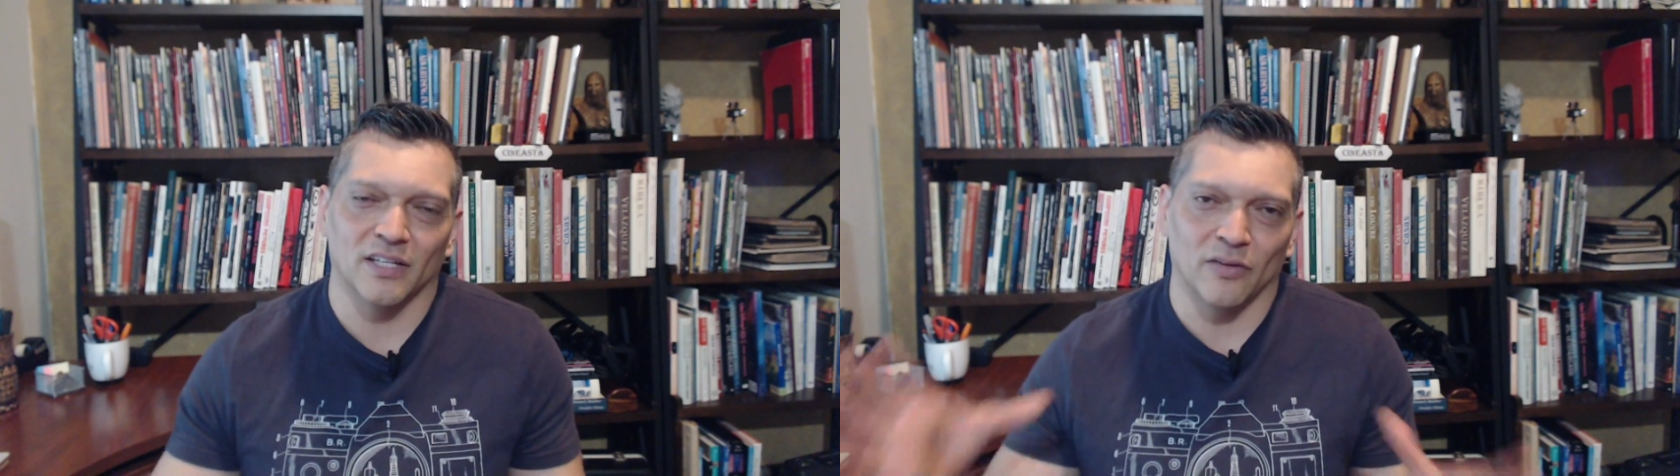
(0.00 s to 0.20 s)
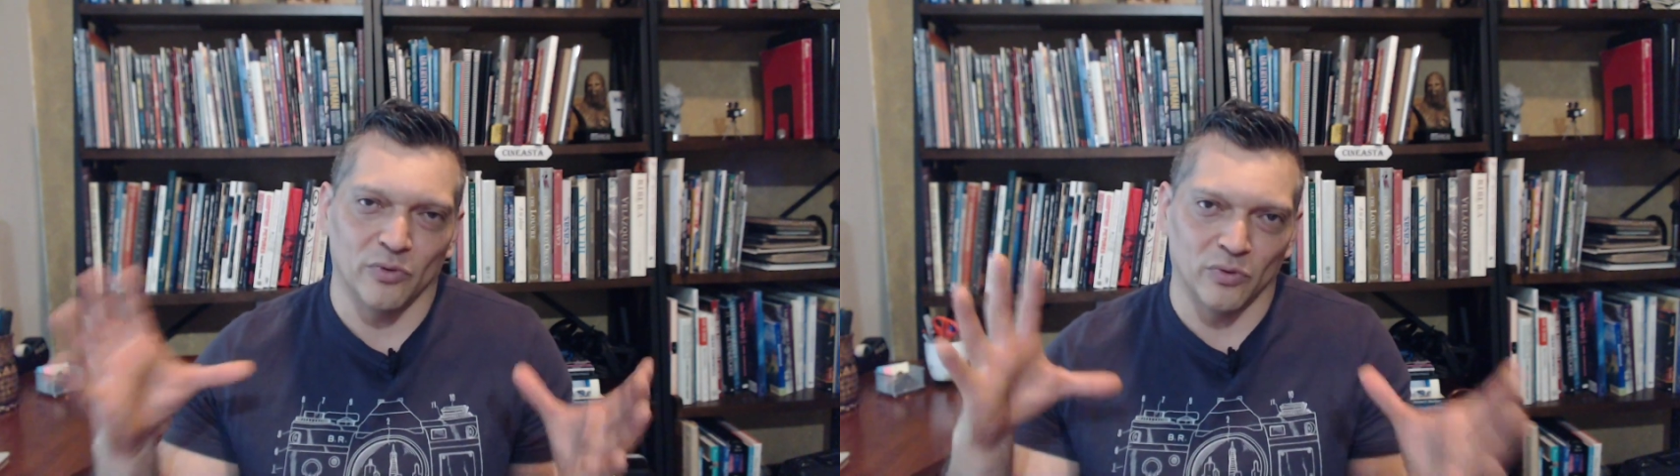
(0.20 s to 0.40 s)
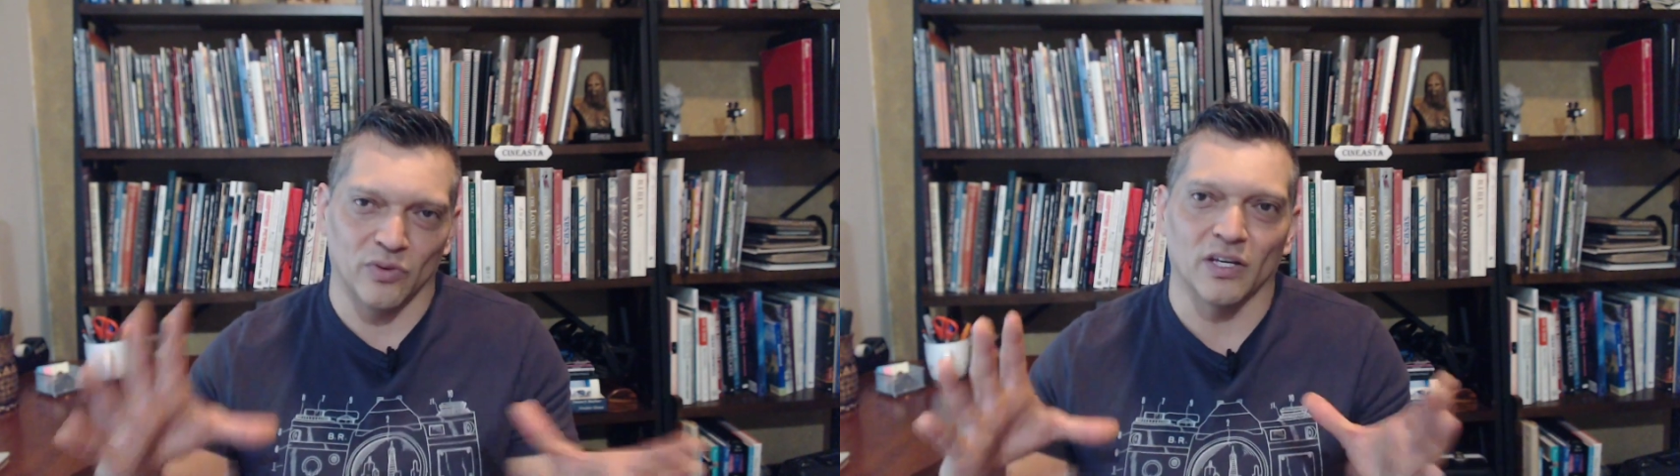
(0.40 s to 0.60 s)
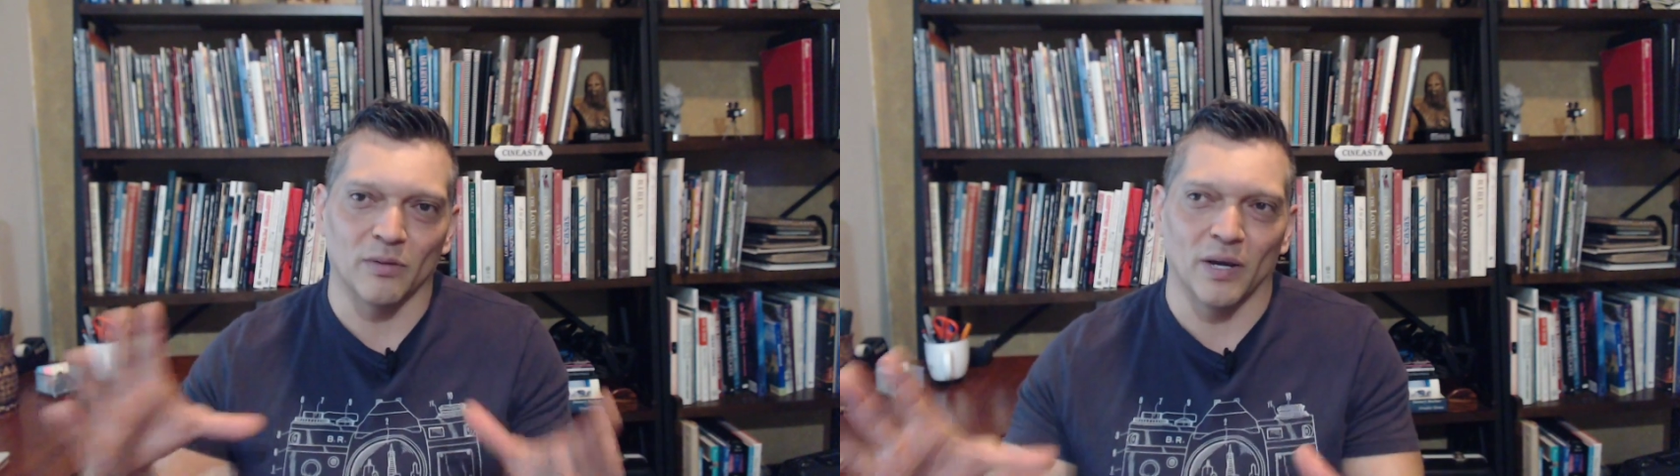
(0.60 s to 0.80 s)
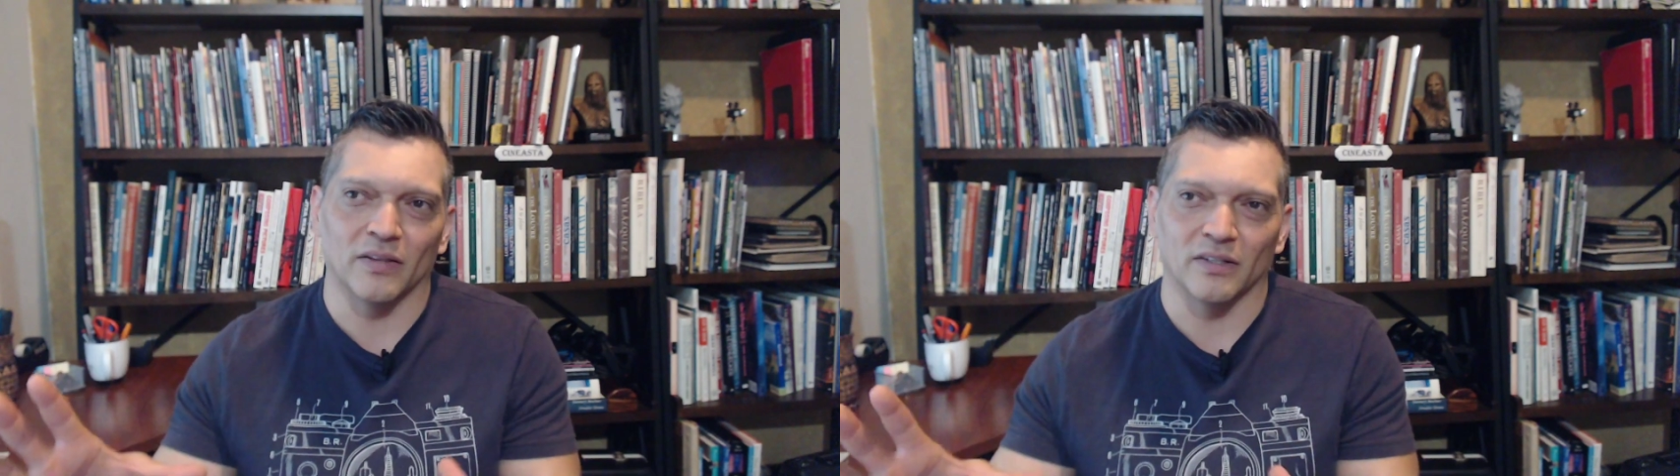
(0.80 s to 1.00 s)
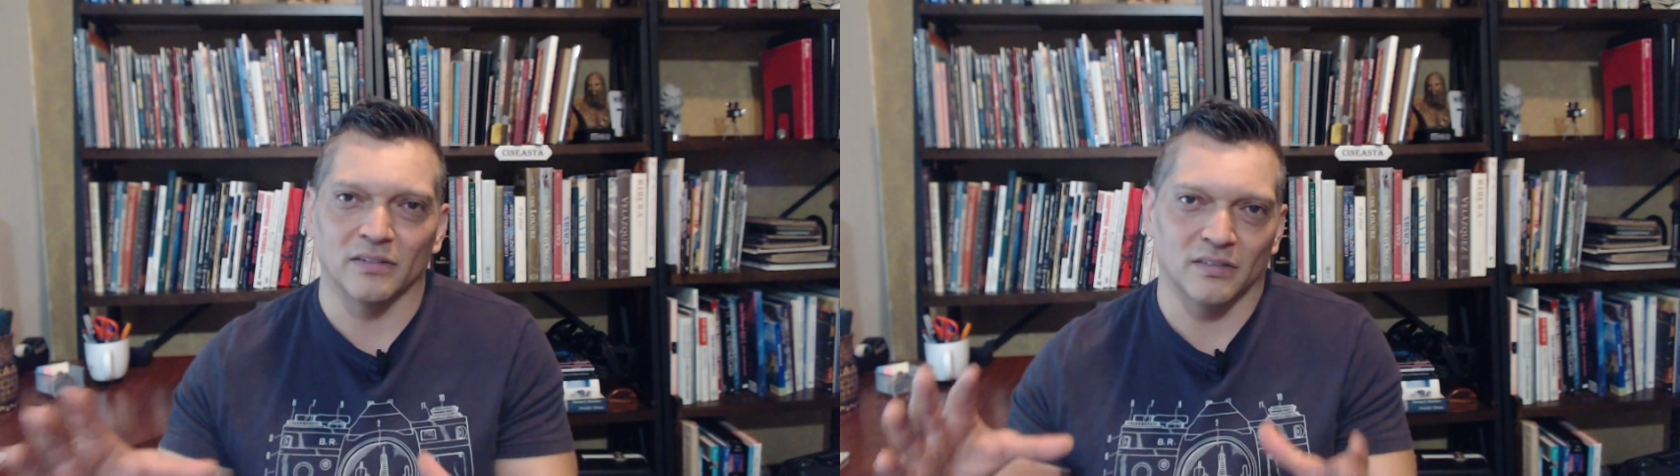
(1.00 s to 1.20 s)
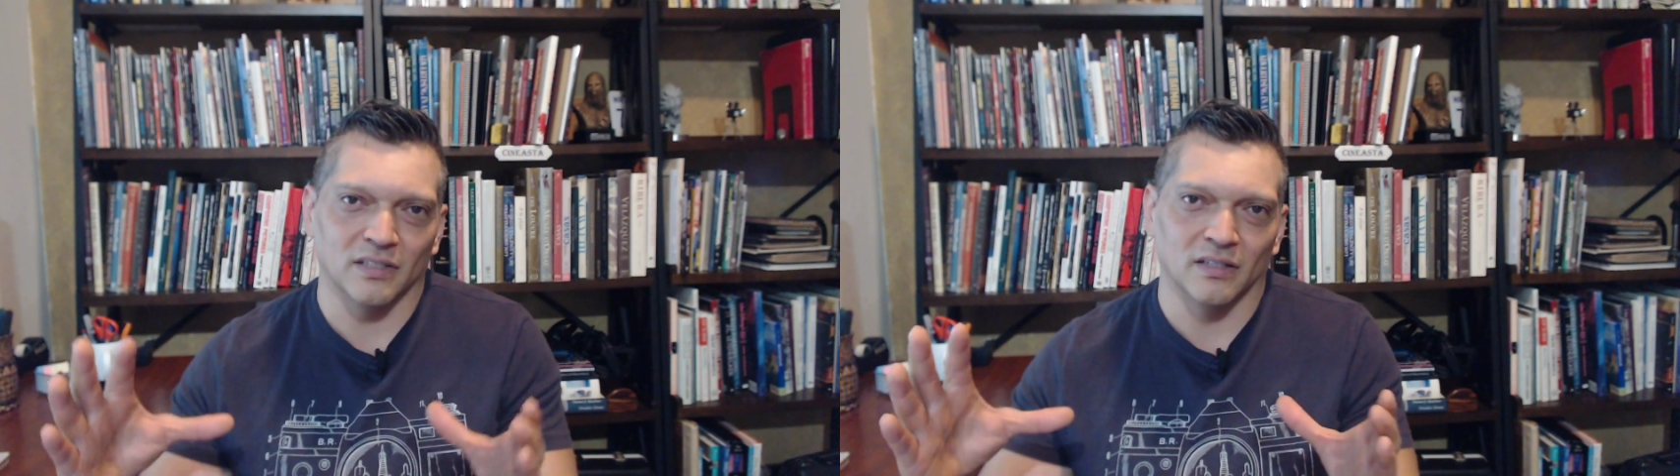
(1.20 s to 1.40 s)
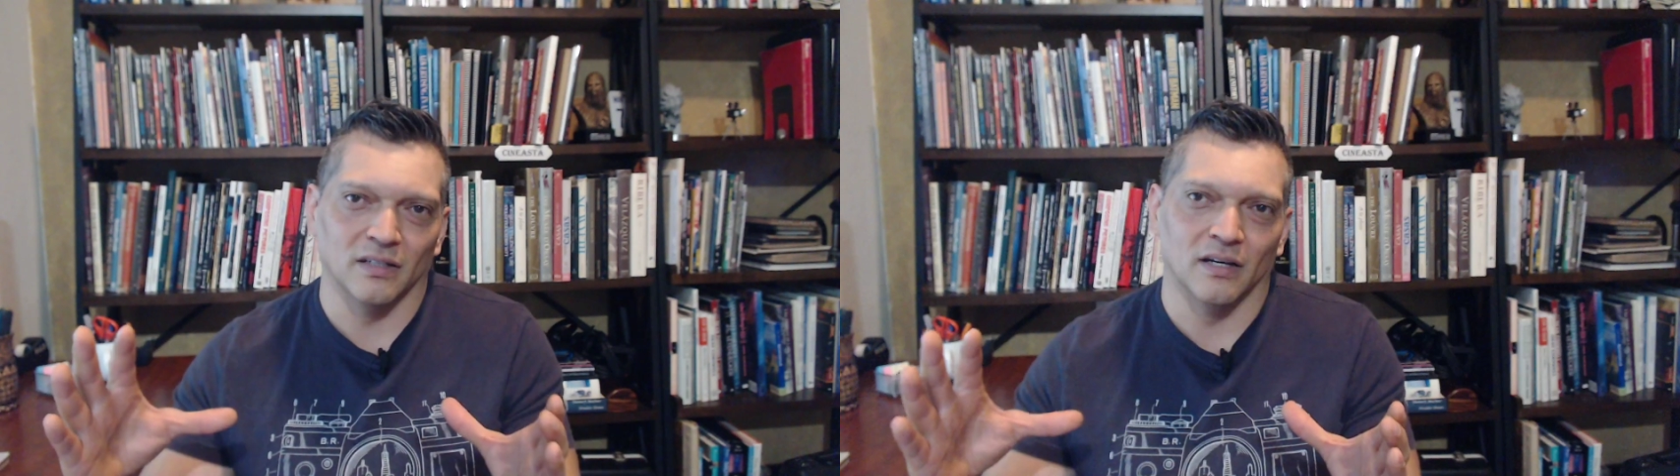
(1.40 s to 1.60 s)
if you think about this
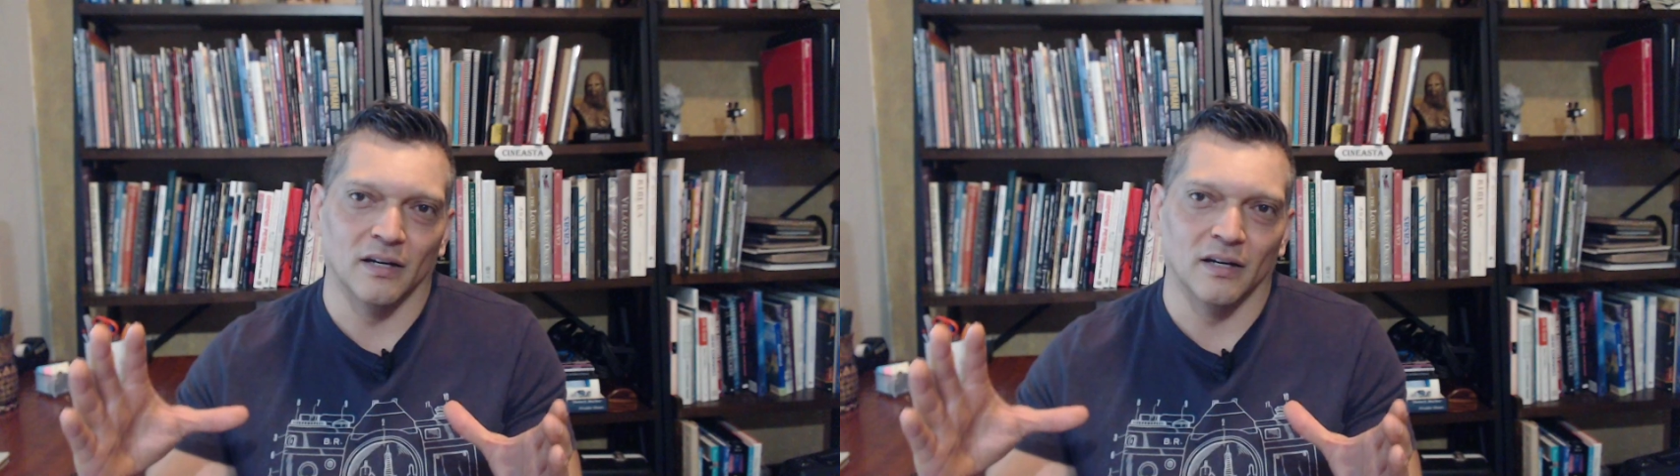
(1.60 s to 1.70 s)
in